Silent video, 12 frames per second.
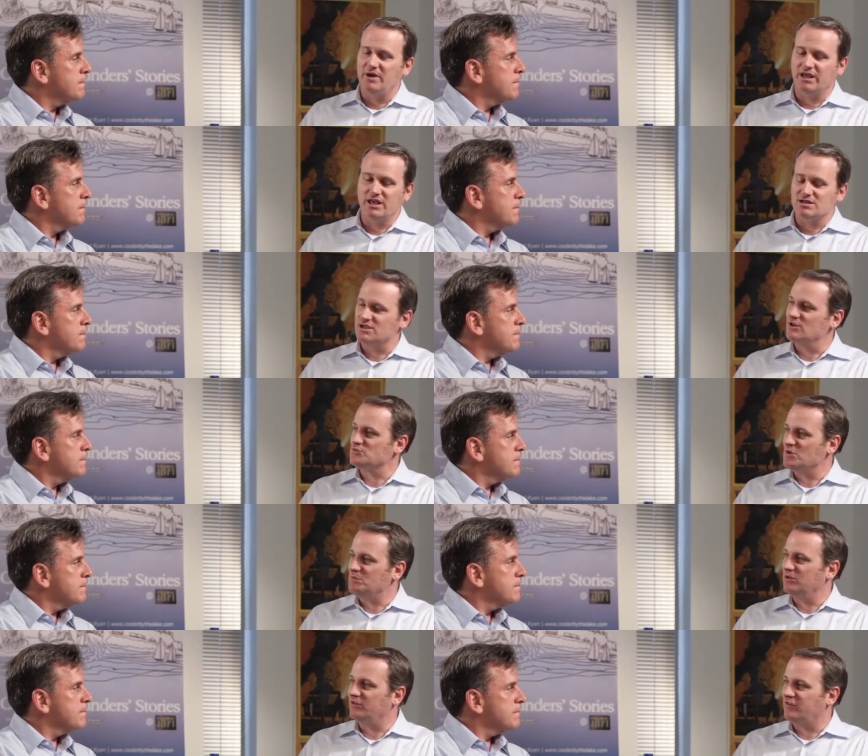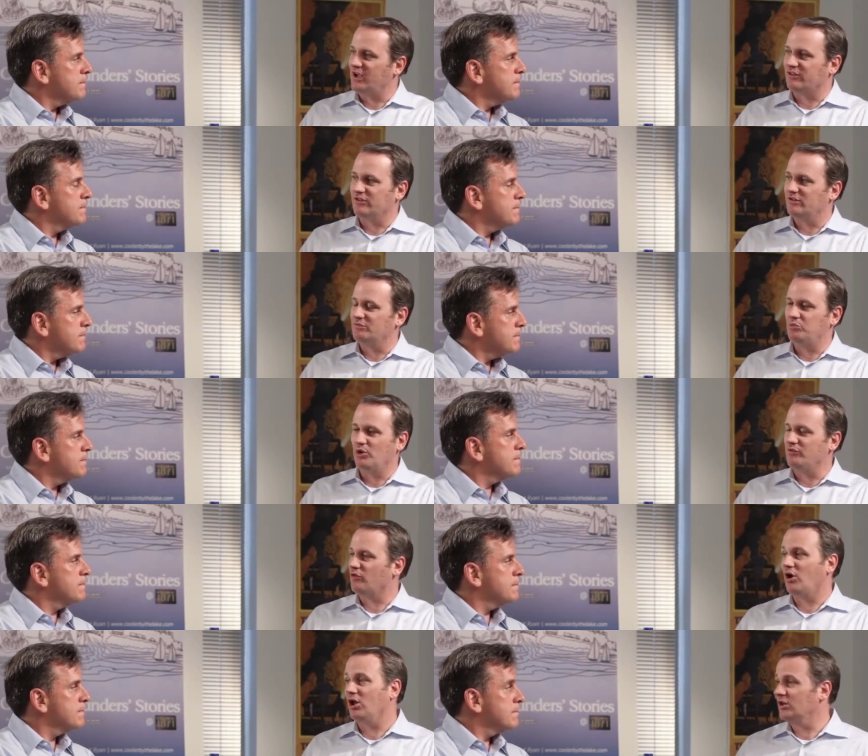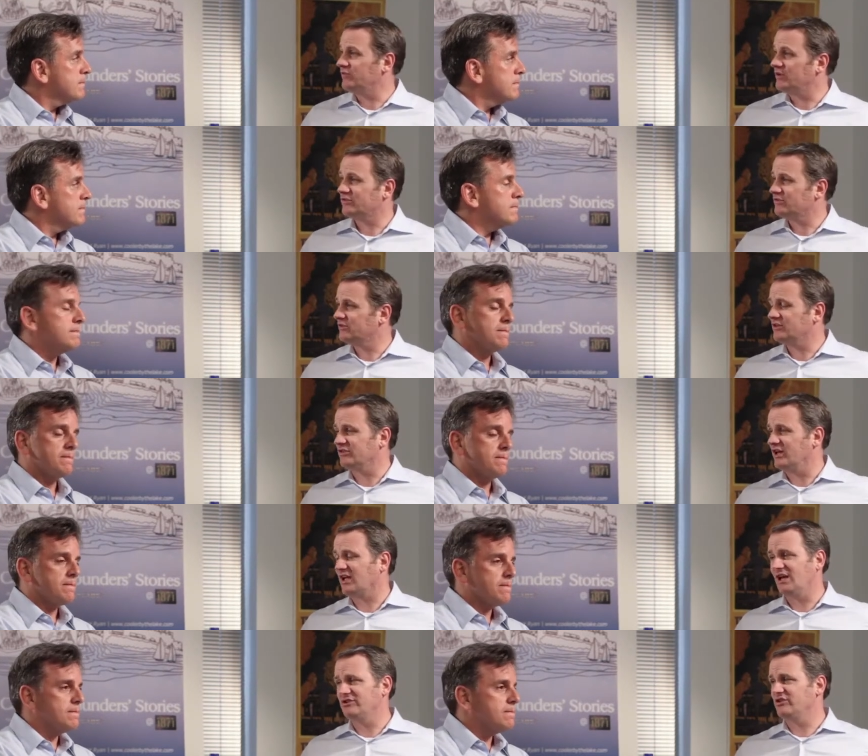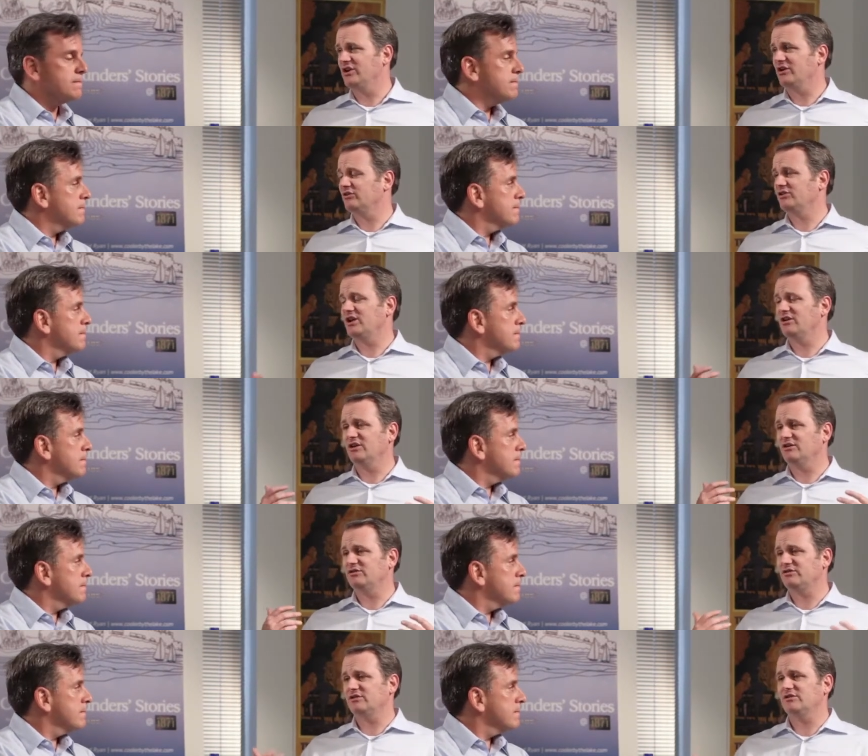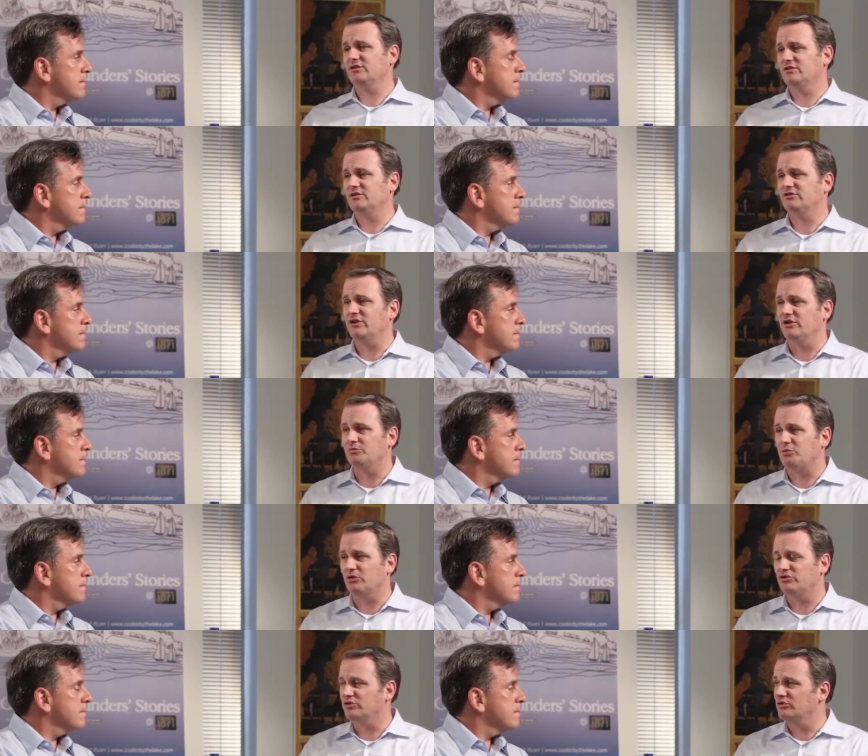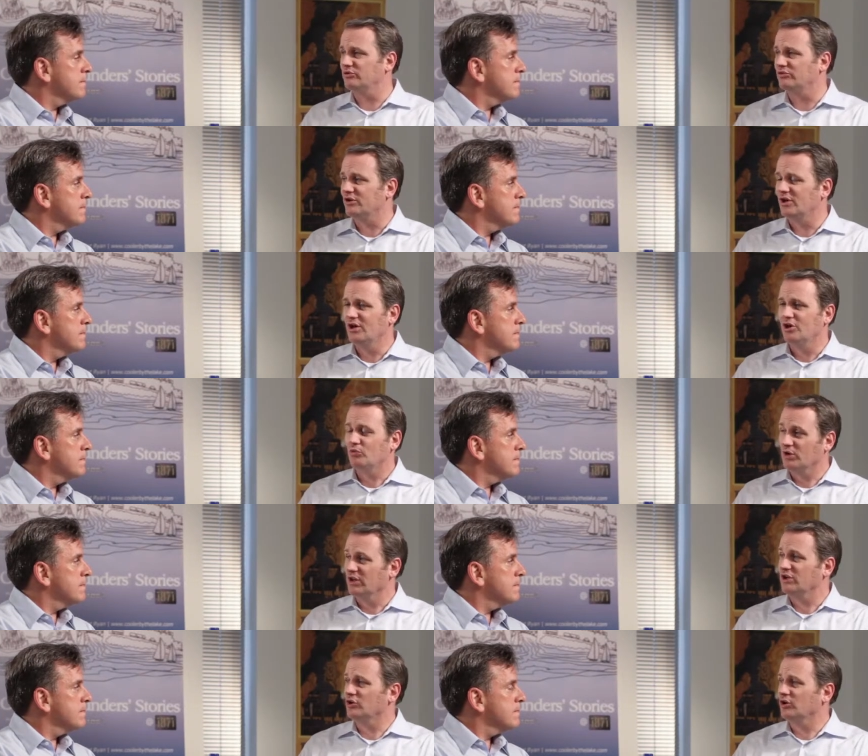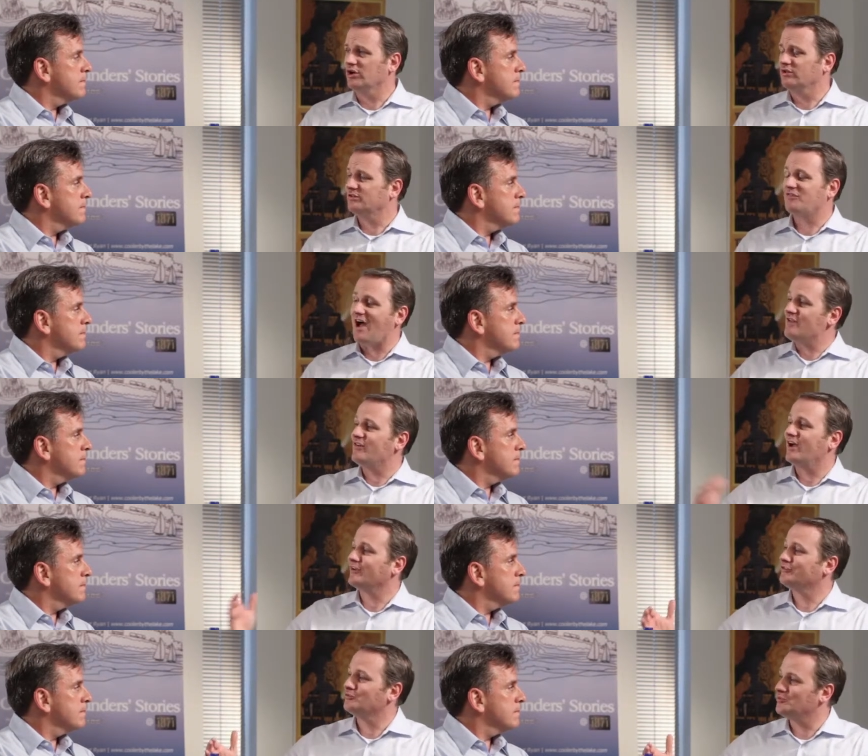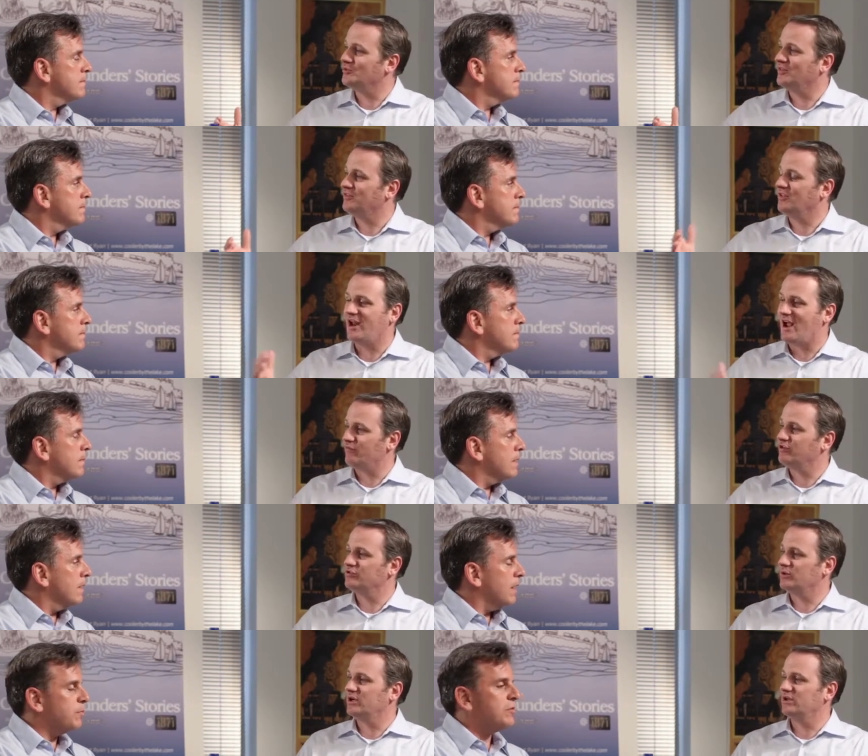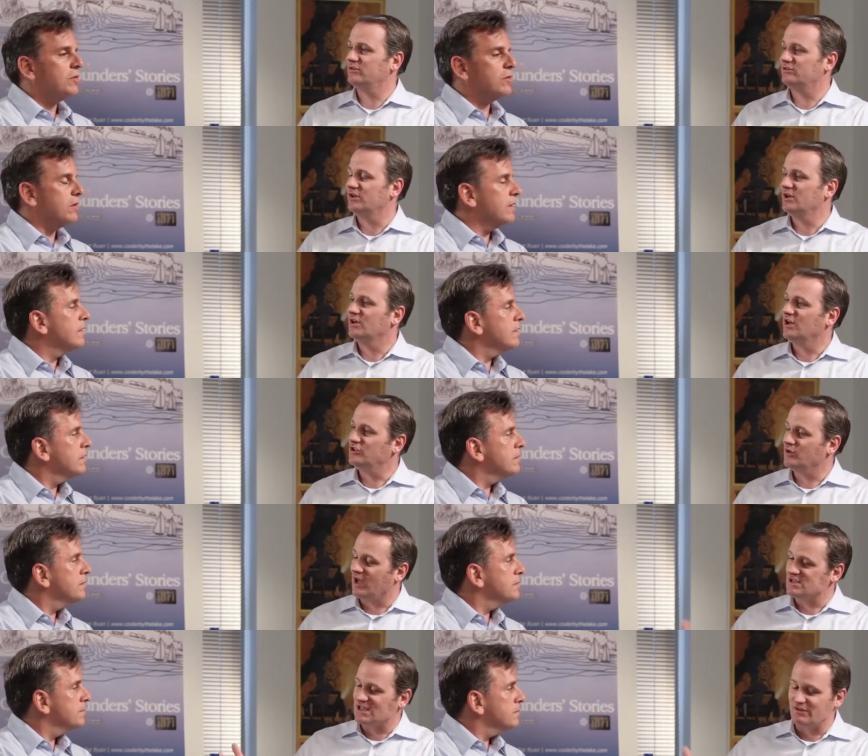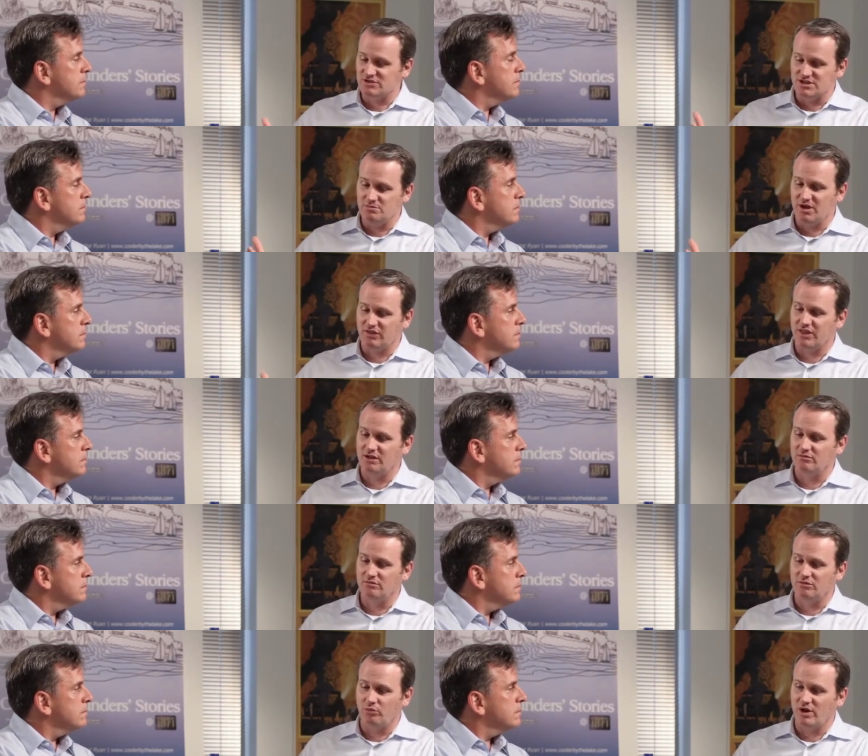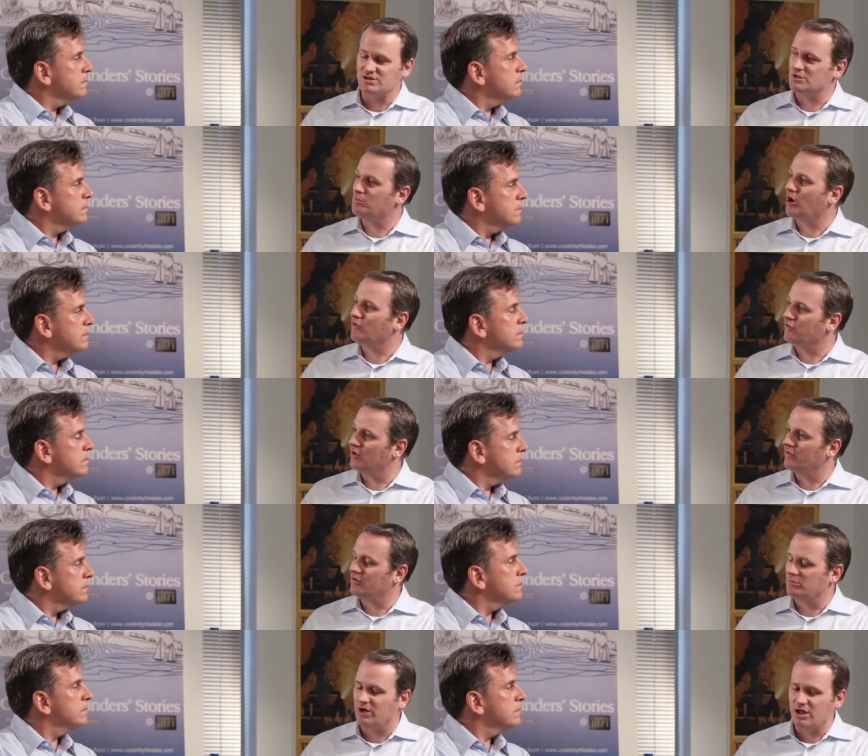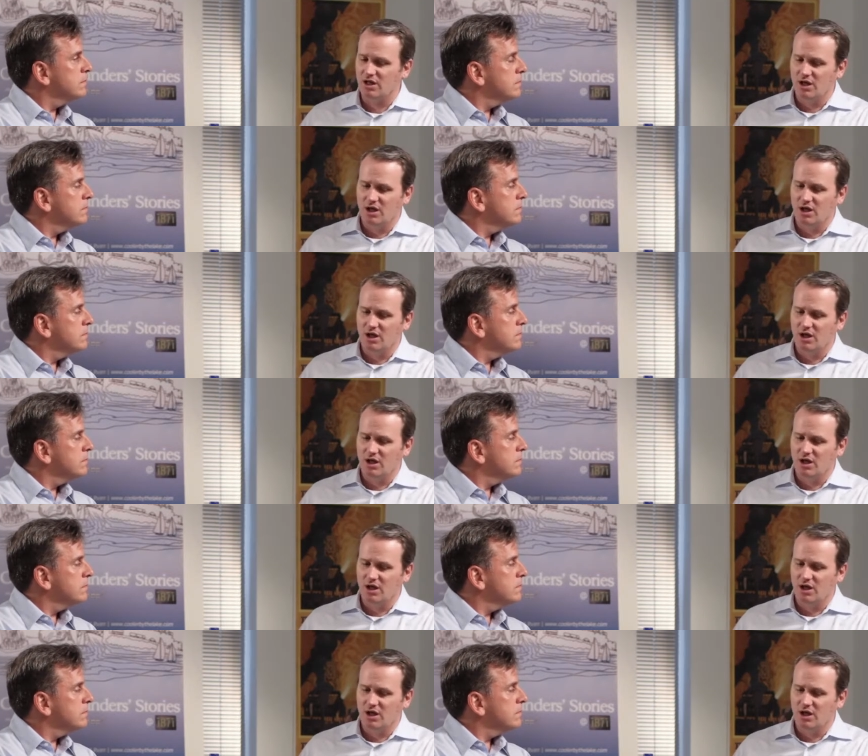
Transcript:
Speaker 1: making salespeople effective, boy, for all of us, it's like engineers. And a, a, a salesperson who's really good is 5X what an average one Absolutely. is. And you guys obviously make that, raise the bar for everybody.